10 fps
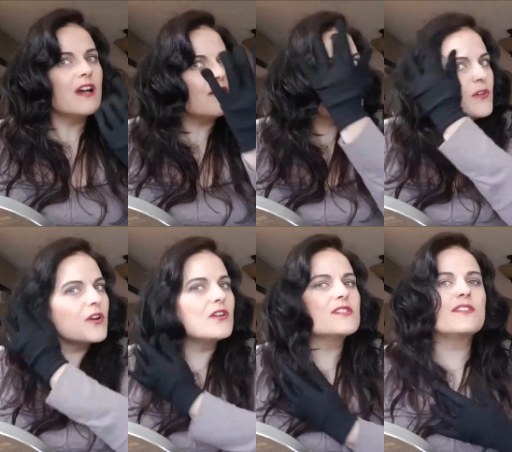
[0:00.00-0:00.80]
a few
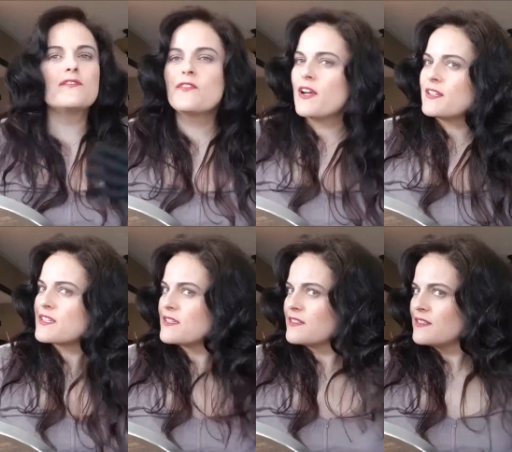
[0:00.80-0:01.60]
curls at the
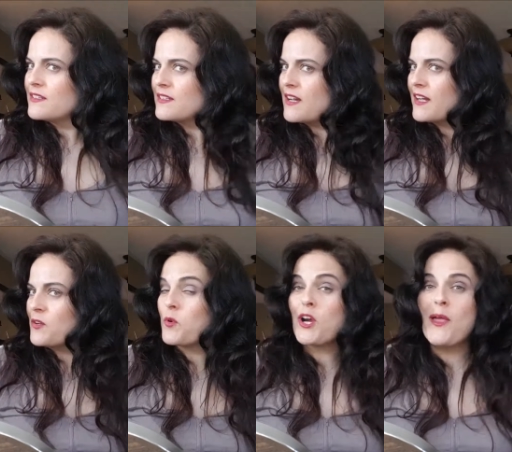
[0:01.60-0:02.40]
front. I'm going
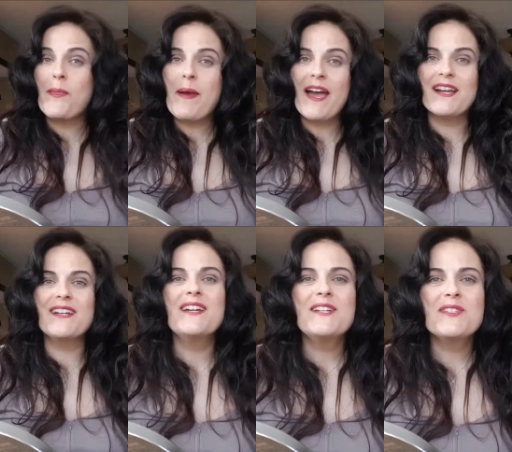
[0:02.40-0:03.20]
to work on the
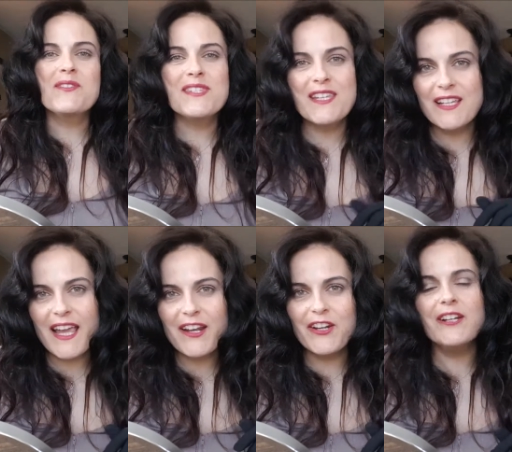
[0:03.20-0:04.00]
back. So I'll see you
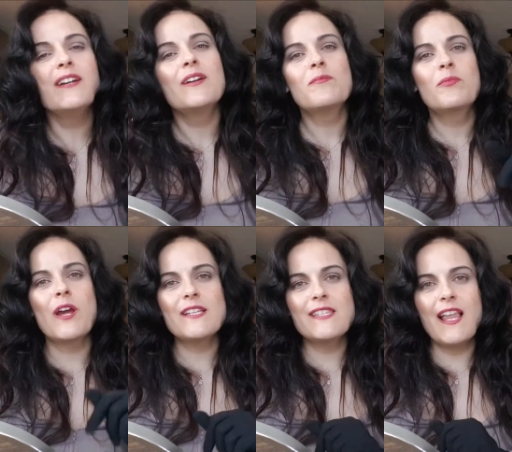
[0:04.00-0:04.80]
later.
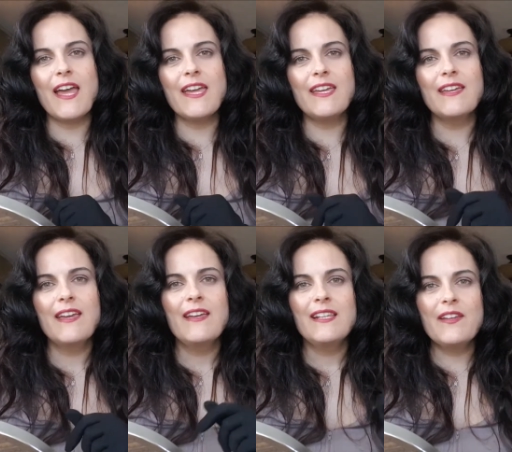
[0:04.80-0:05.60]
Press like,
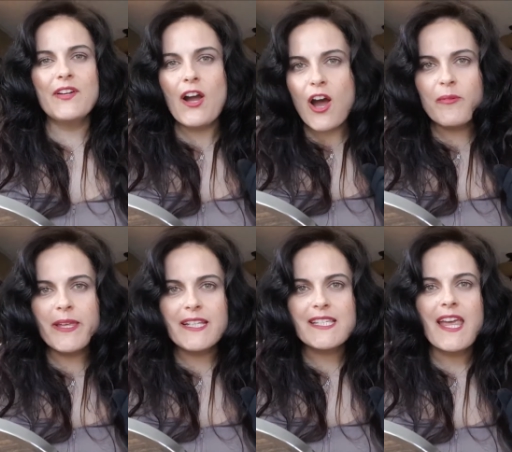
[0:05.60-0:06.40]
leave a
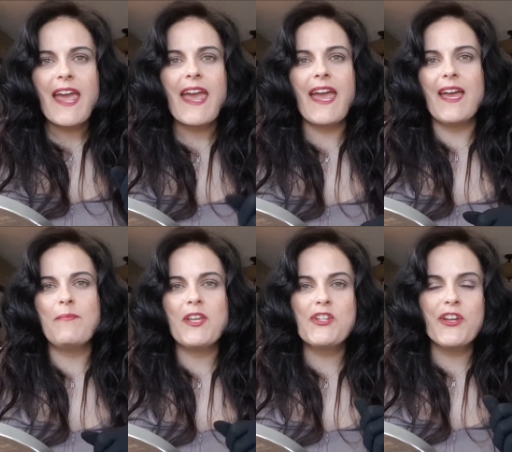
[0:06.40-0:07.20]
comment, and
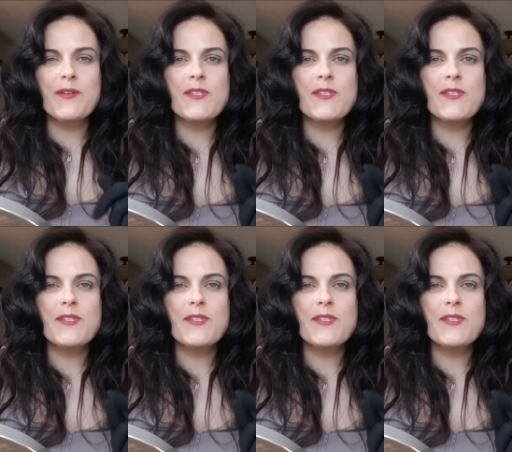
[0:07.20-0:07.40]
make sure you